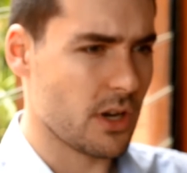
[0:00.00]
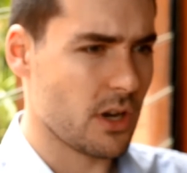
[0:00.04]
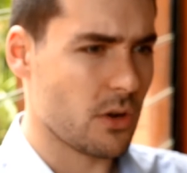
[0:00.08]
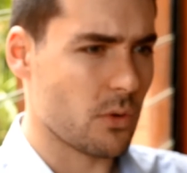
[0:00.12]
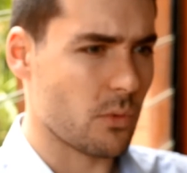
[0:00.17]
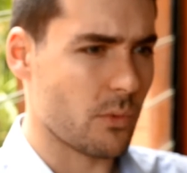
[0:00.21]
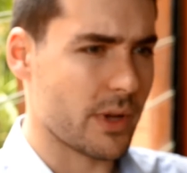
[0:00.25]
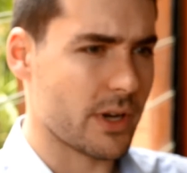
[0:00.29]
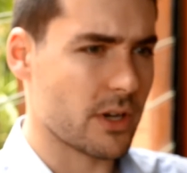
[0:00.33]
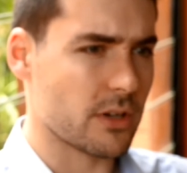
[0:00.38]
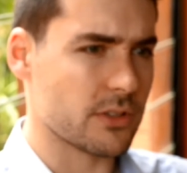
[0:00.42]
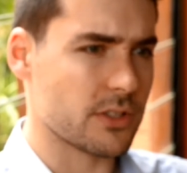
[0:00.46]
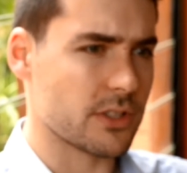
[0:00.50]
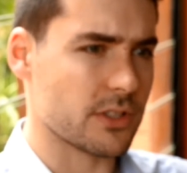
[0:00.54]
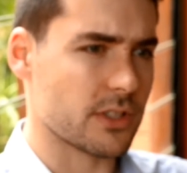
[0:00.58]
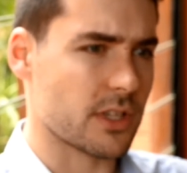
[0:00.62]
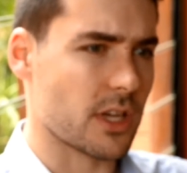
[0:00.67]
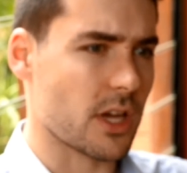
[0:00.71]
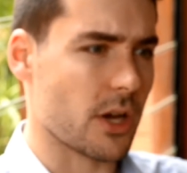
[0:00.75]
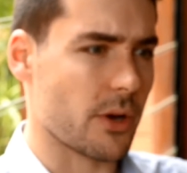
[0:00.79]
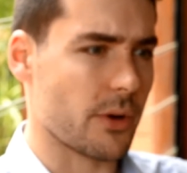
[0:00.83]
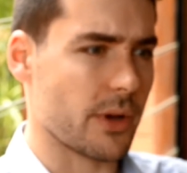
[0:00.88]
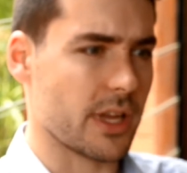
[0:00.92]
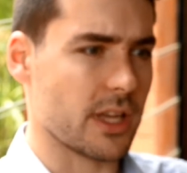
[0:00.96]
we're not just
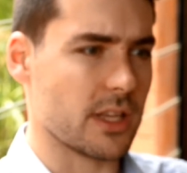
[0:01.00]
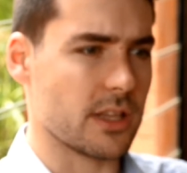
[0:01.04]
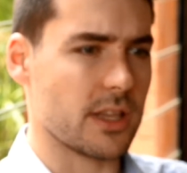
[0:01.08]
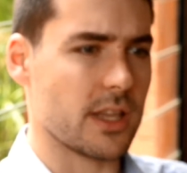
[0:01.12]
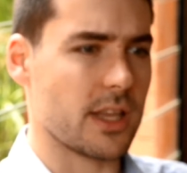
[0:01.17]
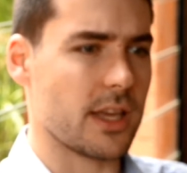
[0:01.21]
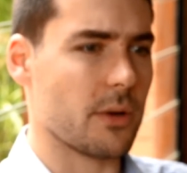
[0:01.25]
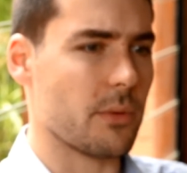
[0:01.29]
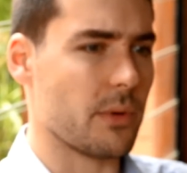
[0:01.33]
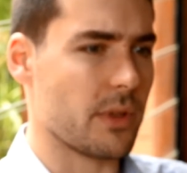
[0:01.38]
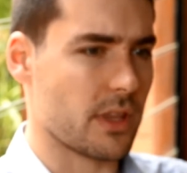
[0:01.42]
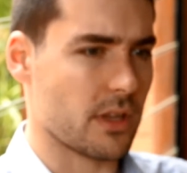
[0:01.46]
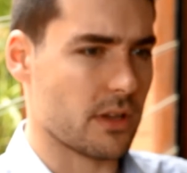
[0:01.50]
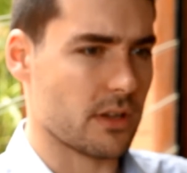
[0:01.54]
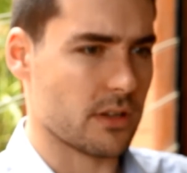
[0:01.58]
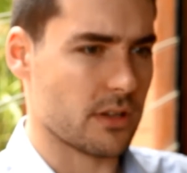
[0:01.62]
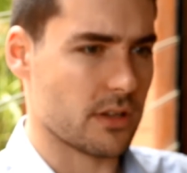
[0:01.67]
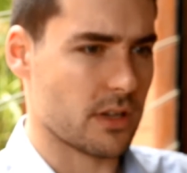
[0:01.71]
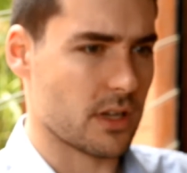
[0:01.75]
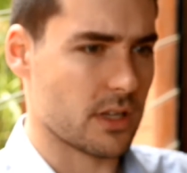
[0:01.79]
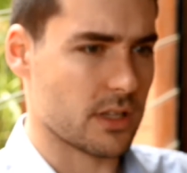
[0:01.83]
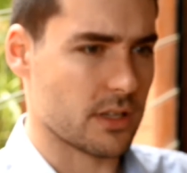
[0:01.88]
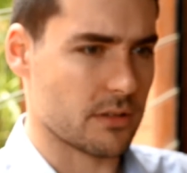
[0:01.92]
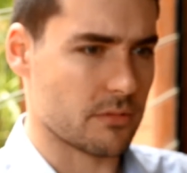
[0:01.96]
going in there with a
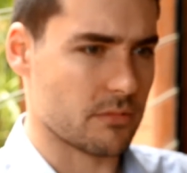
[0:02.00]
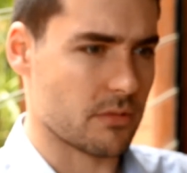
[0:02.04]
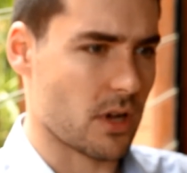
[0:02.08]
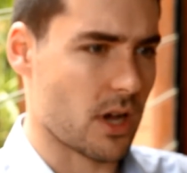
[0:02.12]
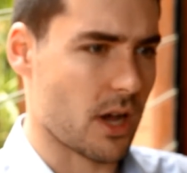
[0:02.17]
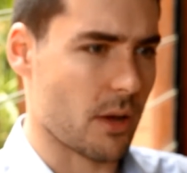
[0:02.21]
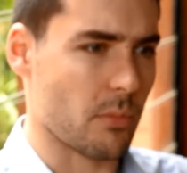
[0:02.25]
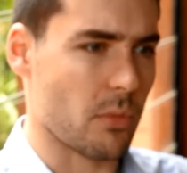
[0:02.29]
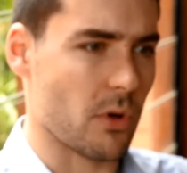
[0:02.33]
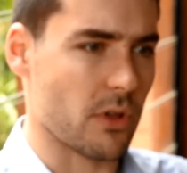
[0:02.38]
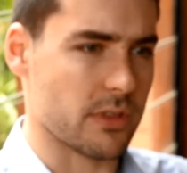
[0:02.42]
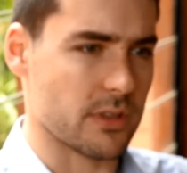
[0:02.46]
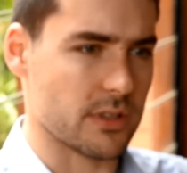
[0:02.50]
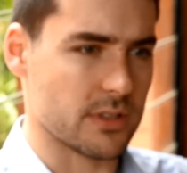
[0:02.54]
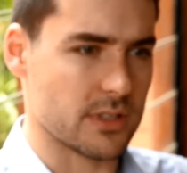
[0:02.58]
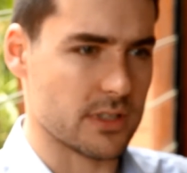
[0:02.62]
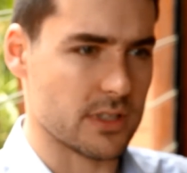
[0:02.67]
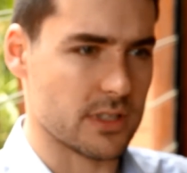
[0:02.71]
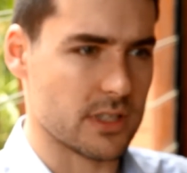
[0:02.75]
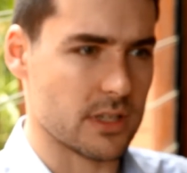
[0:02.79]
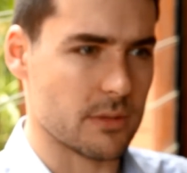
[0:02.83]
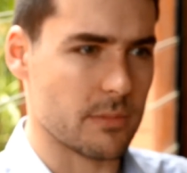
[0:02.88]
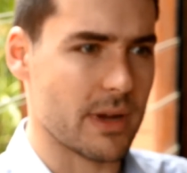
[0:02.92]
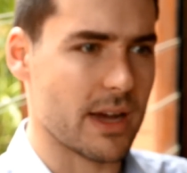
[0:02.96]
hypothesis
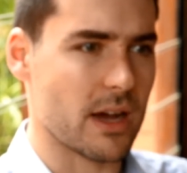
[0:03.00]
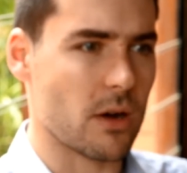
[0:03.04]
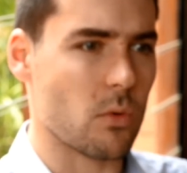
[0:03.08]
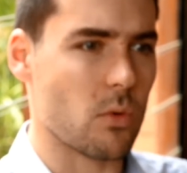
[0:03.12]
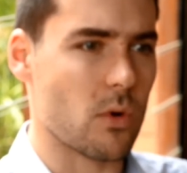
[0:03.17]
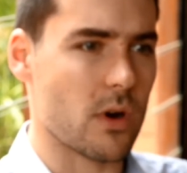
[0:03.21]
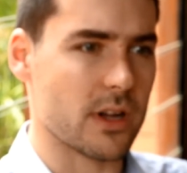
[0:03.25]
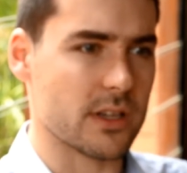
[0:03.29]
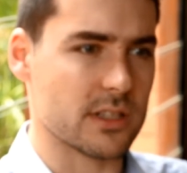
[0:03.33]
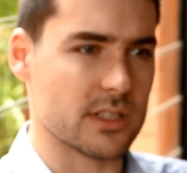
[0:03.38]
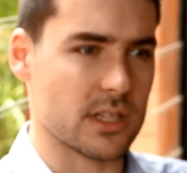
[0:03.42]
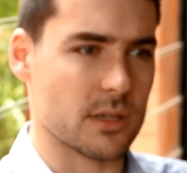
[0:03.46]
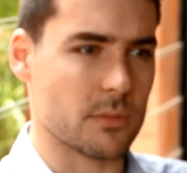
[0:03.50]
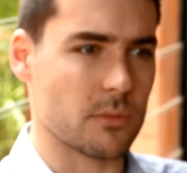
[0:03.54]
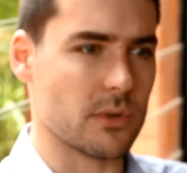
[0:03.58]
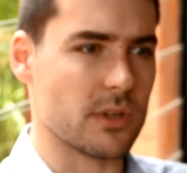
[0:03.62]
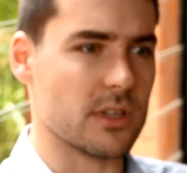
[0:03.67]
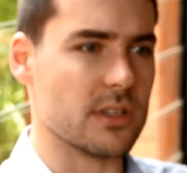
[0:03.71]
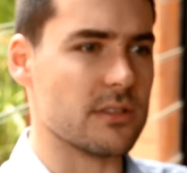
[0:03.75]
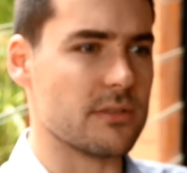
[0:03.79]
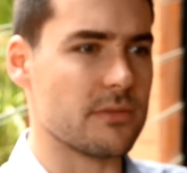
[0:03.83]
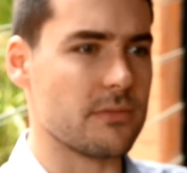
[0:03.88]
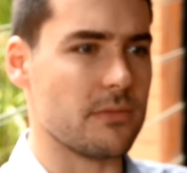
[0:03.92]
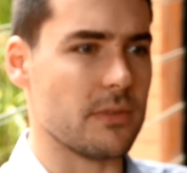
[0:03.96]
about why someone
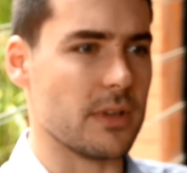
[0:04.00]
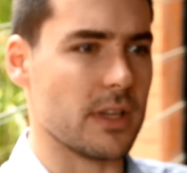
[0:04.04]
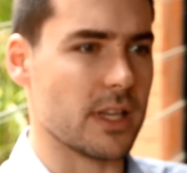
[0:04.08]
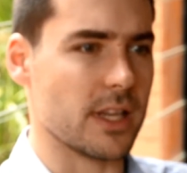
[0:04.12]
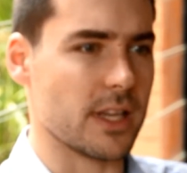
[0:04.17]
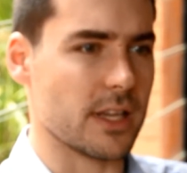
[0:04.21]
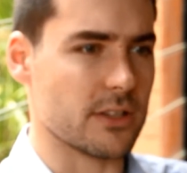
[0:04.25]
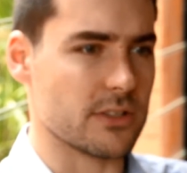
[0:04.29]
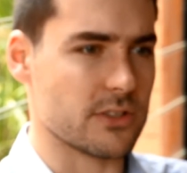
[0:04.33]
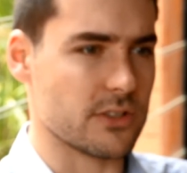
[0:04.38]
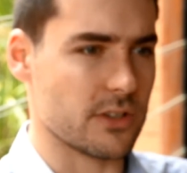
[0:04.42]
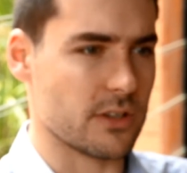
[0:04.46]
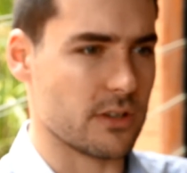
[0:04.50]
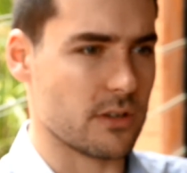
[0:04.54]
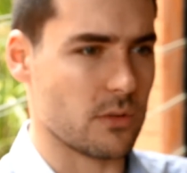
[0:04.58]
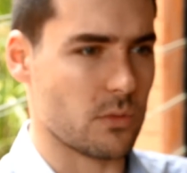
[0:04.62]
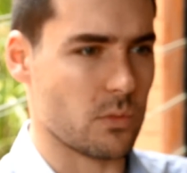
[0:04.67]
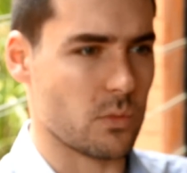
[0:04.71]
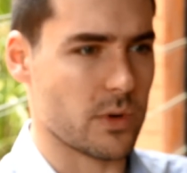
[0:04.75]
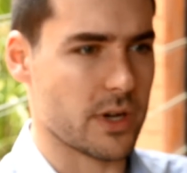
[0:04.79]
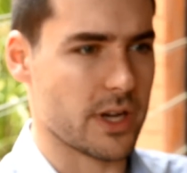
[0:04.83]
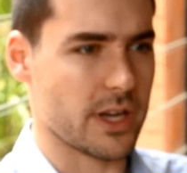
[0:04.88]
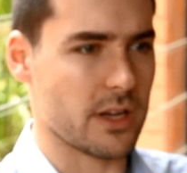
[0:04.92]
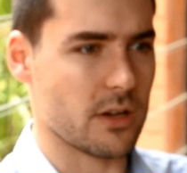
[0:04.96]
is feeling a certain
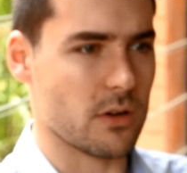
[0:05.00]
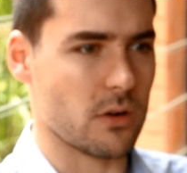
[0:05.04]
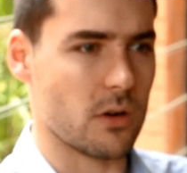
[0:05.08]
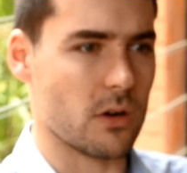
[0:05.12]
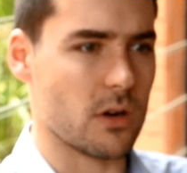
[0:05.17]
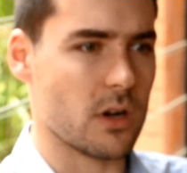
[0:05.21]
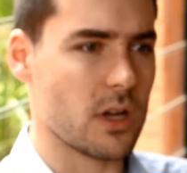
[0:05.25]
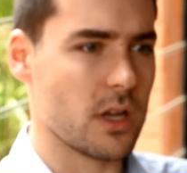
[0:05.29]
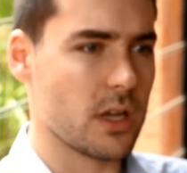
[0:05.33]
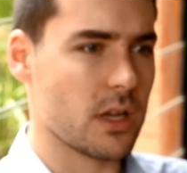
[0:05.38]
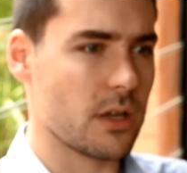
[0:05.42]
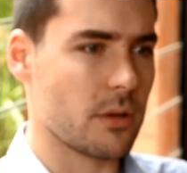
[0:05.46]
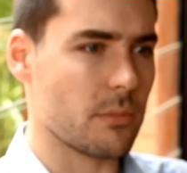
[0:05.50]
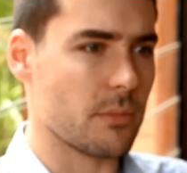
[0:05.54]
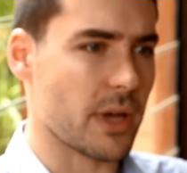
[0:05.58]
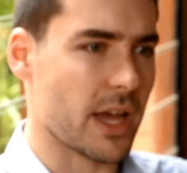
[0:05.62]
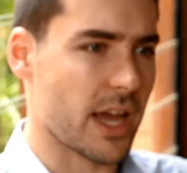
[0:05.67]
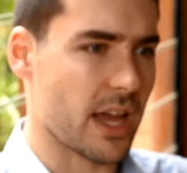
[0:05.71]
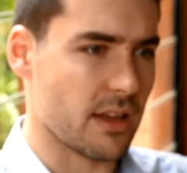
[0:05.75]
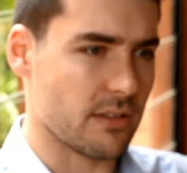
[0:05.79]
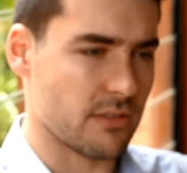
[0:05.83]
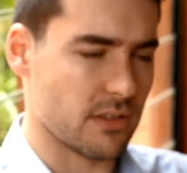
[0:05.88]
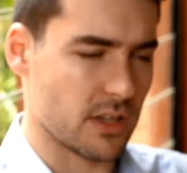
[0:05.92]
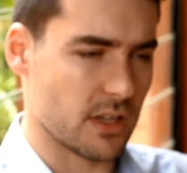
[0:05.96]
way or
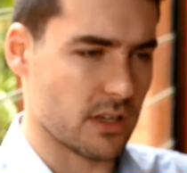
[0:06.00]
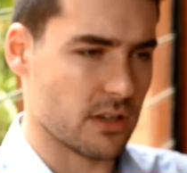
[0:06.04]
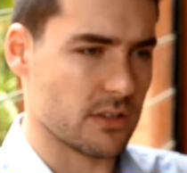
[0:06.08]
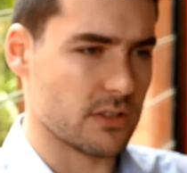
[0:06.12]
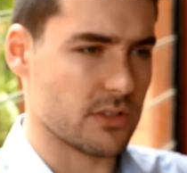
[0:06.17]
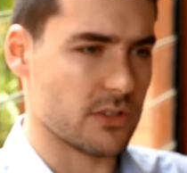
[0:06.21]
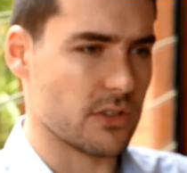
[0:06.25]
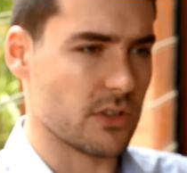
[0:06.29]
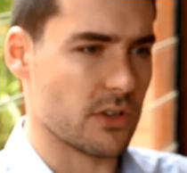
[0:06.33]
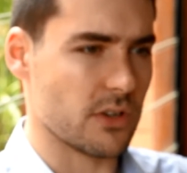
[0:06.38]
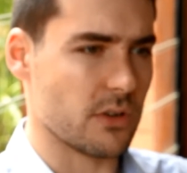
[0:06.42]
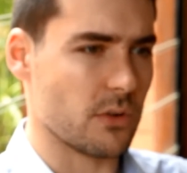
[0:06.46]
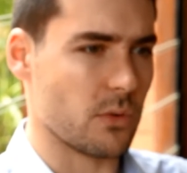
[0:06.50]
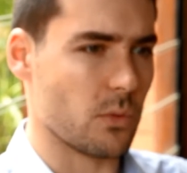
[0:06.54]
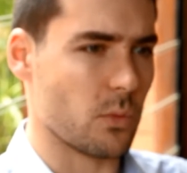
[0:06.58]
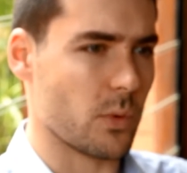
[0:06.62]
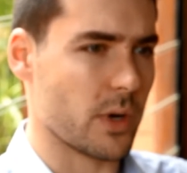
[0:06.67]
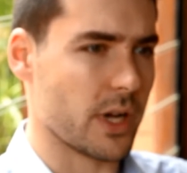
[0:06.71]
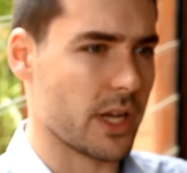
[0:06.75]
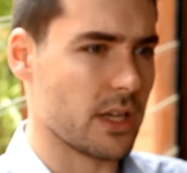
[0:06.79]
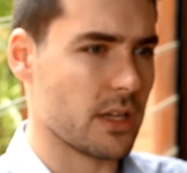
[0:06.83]
behaving in a certain way.